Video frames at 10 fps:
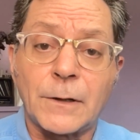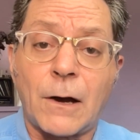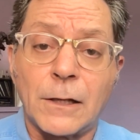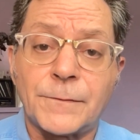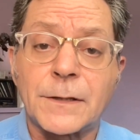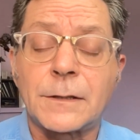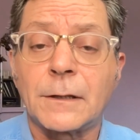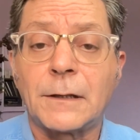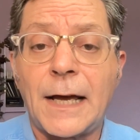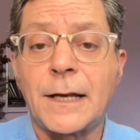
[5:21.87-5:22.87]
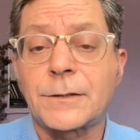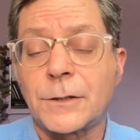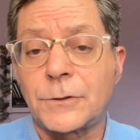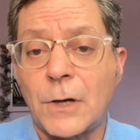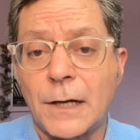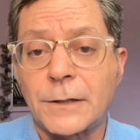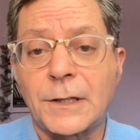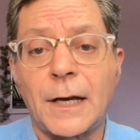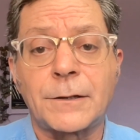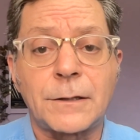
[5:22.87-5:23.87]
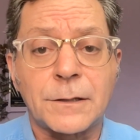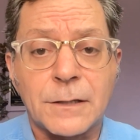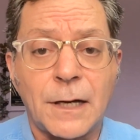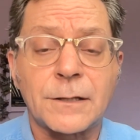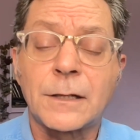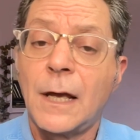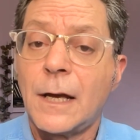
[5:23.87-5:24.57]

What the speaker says: all of us in the class to talk together, discuss,